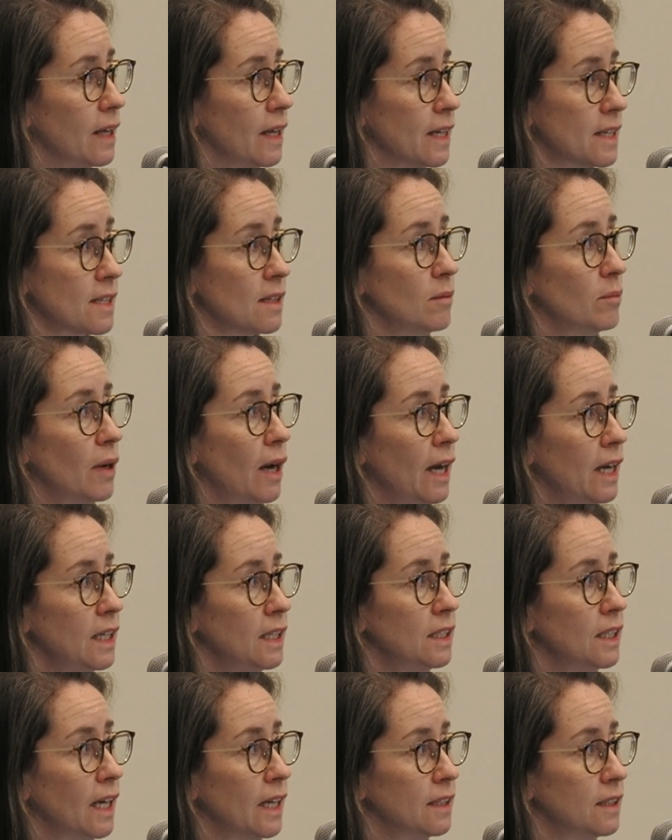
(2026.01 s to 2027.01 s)

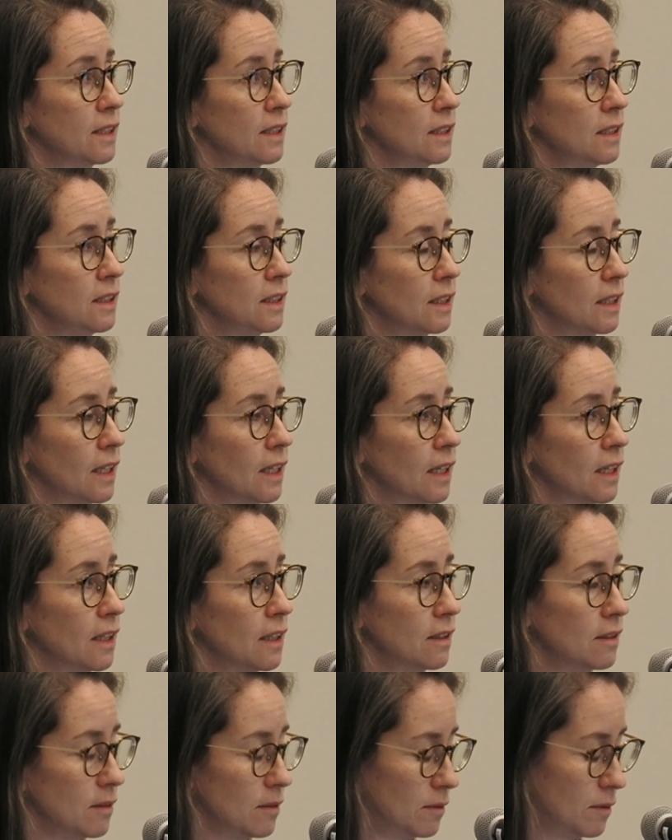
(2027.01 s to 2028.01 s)
SMA and
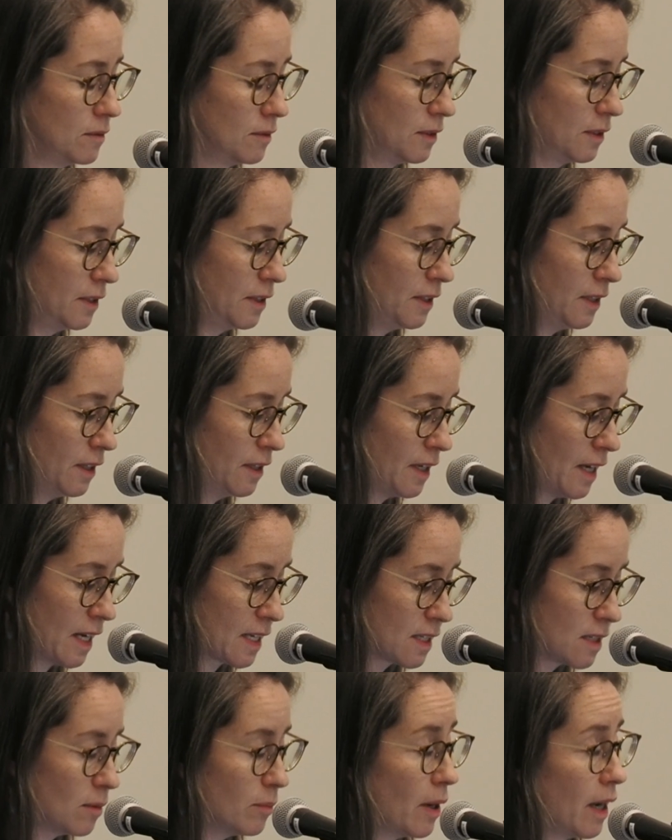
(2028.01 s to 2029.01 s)
the
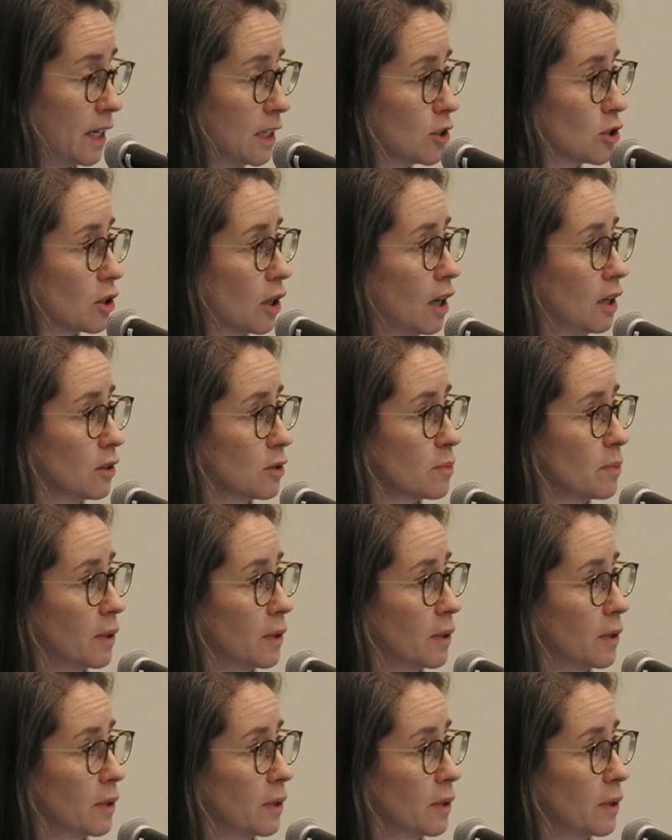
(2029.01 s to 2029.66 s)
SMA trials,